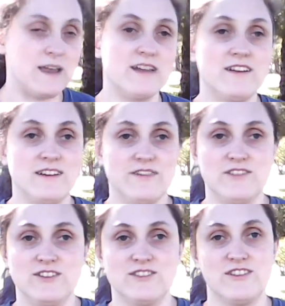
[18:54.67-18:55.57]
not good enough
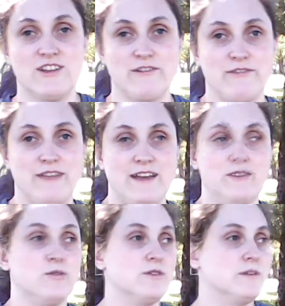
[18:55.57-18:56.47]
to use the Liquify
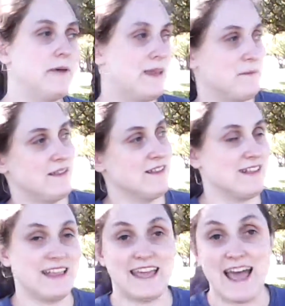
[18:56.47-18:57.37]
tool to make me look
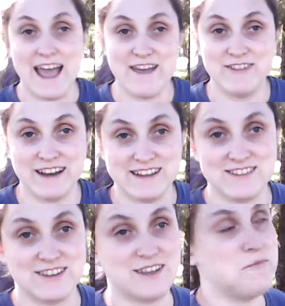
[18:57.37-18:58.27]
like I have a nice
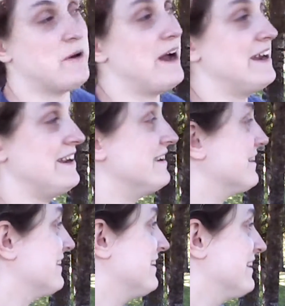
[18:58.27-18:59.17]
looking body.
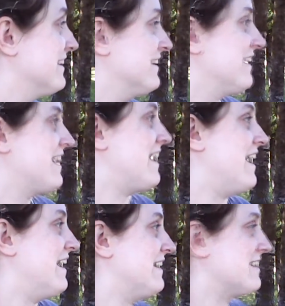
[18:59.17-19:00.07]

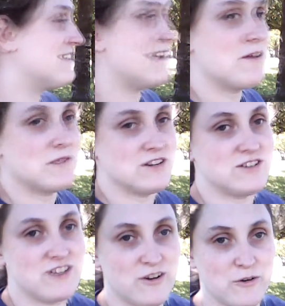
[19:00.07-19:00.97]
Not that I want to
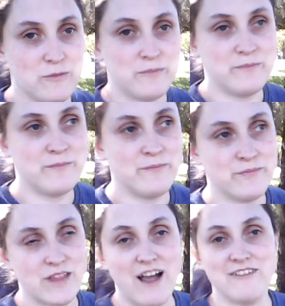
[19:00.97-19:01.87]
show
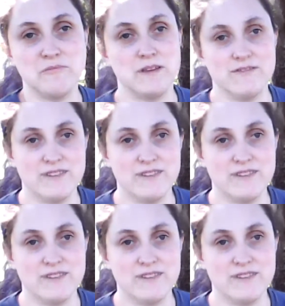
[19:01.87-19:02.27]
off being